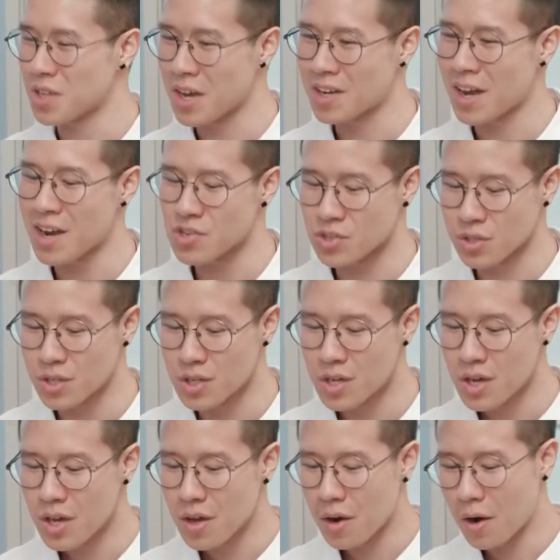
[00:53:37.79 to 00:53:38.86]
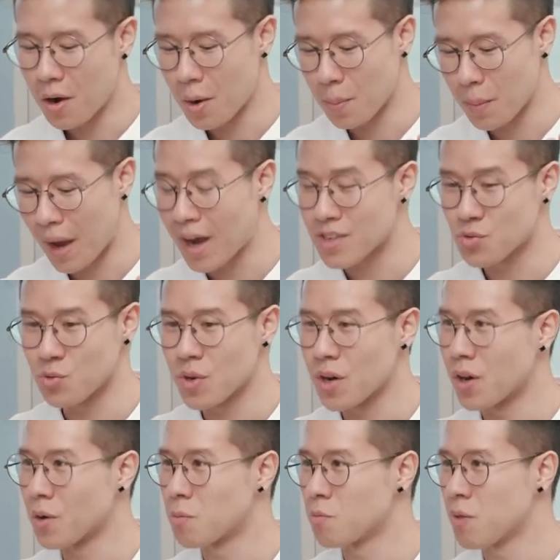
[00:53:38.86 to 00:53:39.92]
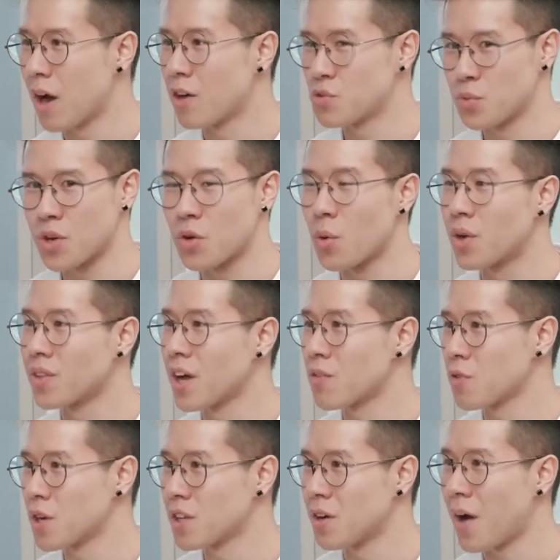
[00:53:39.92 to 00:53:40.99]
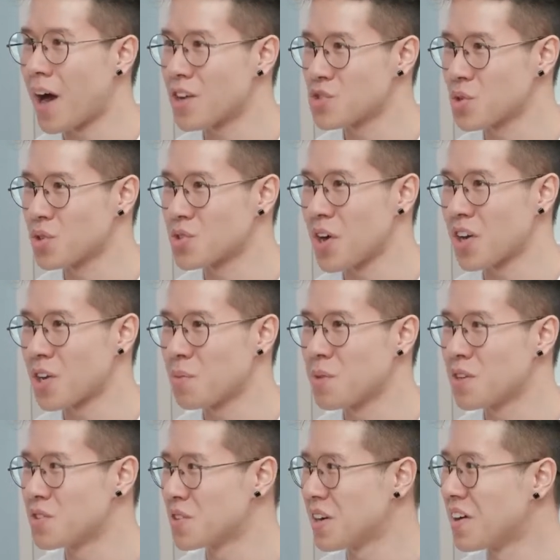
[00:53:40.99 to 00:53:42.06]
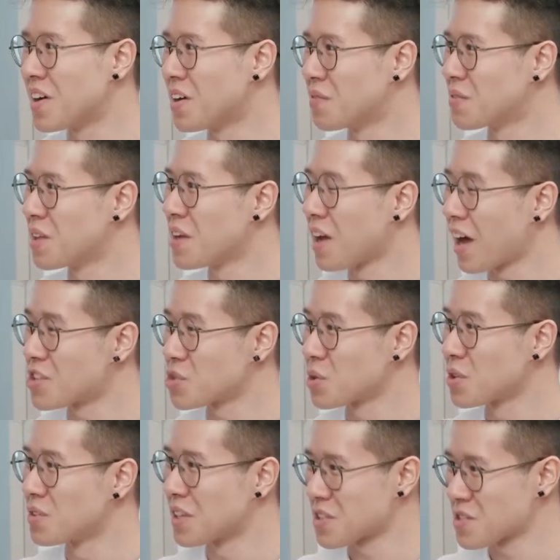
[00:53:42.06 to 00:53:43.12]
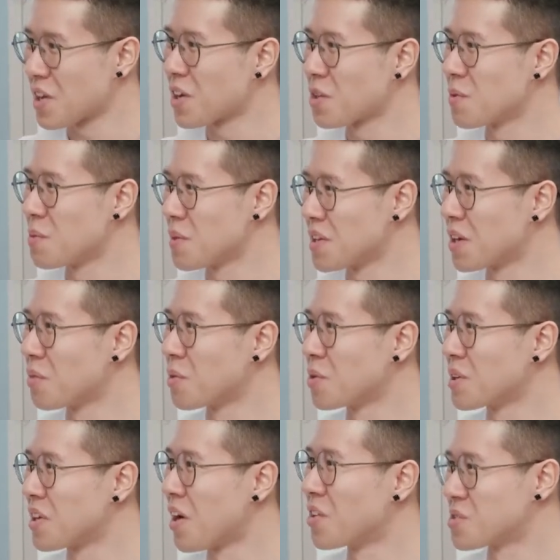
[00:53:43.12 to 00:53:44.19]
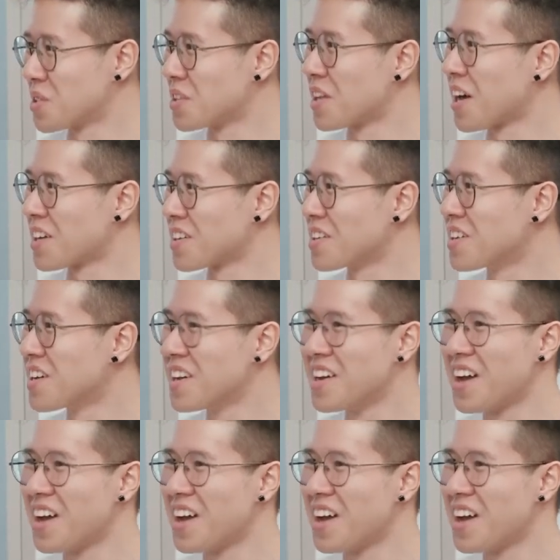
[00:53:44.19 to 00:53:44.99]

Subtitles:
And actually, as we are going live right now, I saw the next document being uploaded onto the docket,